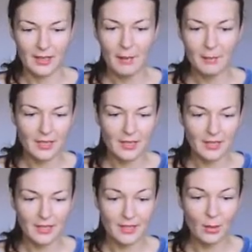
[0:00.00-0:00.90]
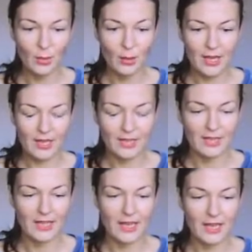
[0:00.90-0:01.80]
upsells as
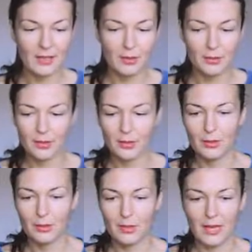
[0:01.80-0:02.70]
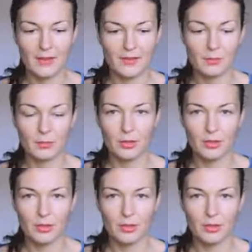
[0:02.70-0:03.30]
always, and also I have some